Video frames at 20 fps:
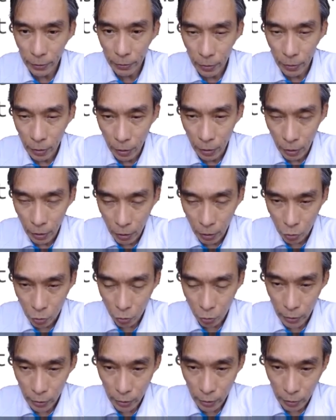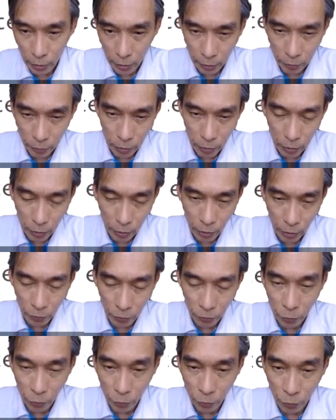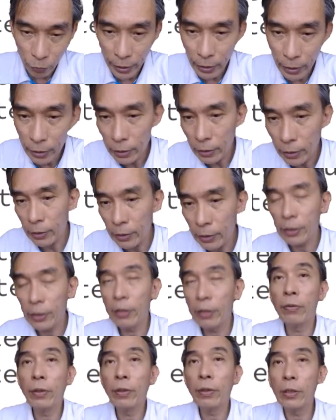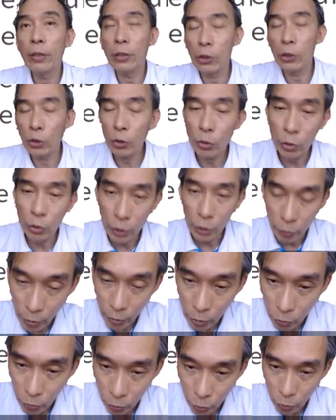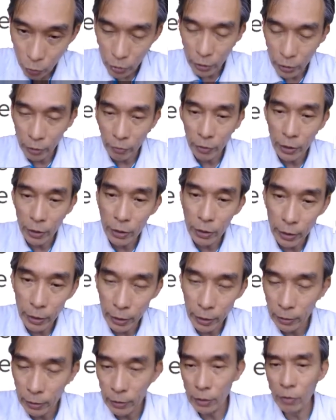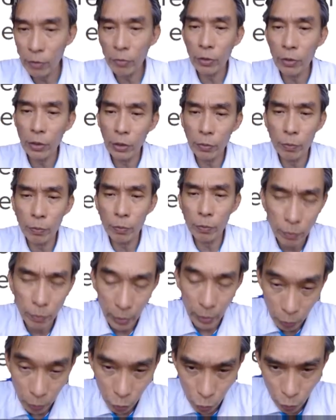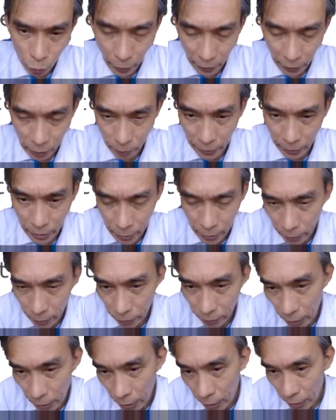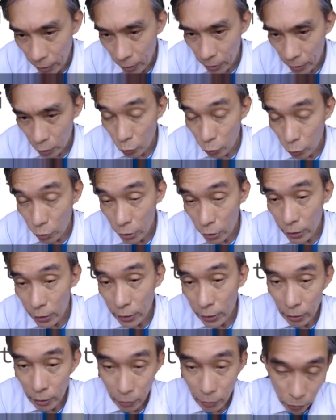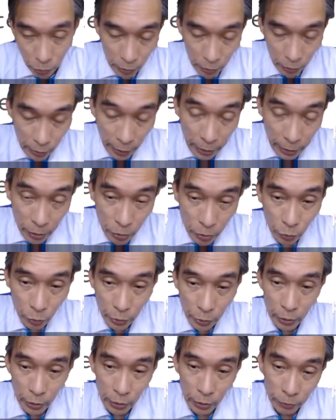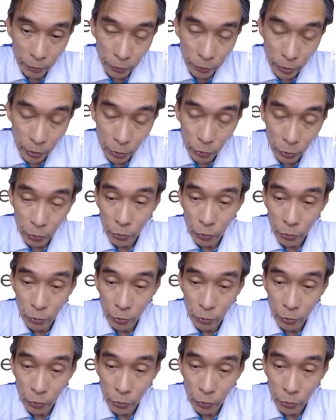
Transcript: so that if you find that the server is not giving you good service and server is being too expensive, usually they would tie you with a few